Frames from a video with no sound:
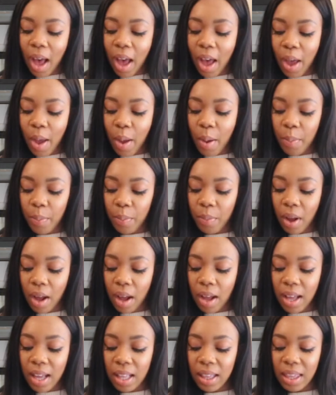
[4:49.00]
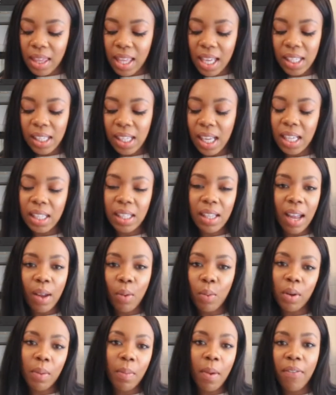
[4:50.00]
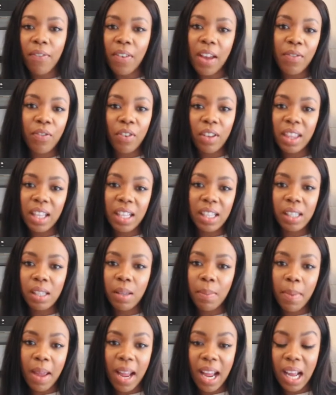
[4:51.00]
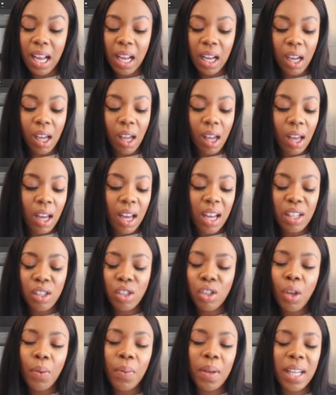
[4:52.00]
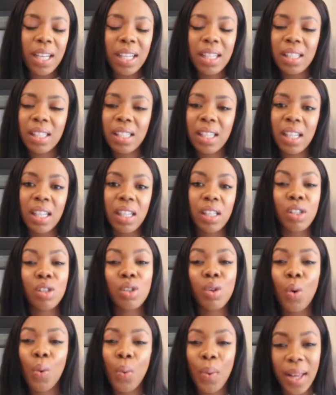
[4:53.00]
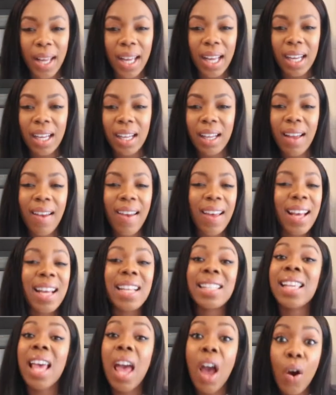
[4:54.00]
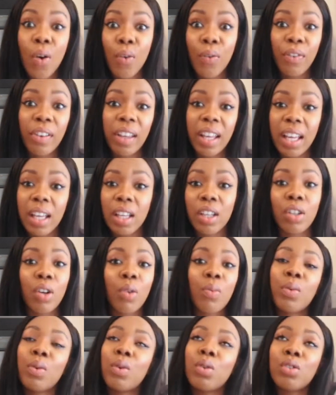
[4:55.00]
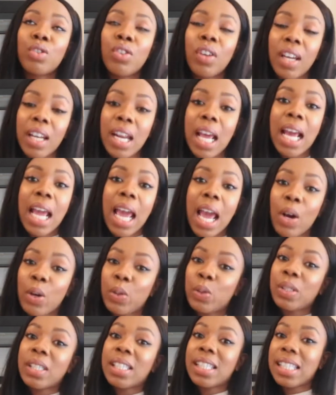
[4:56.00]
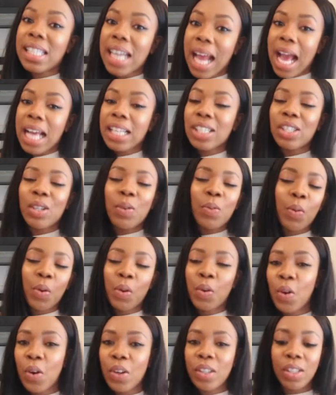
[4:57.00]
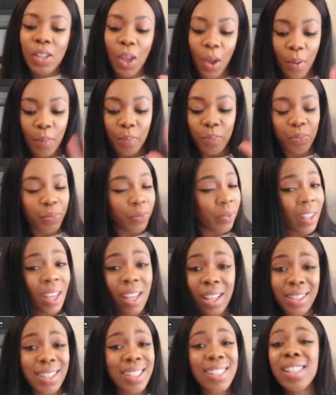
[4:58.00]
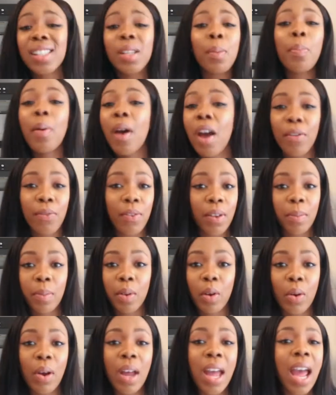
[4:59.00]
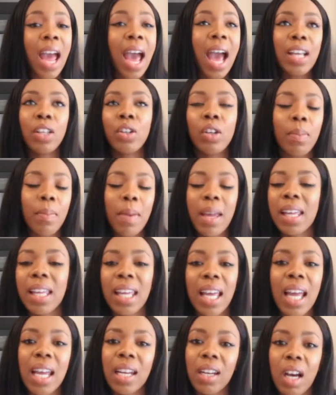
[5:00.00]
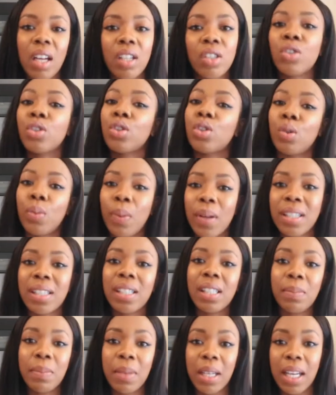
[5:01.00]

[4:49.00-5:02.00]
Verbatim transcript: Um, this is like one of my favourite things to make. It's so easy, it's quick, it's healthy, you know, we're all trying to get all snatched and whatnot. So this is a perfect meal and you can make it in under 20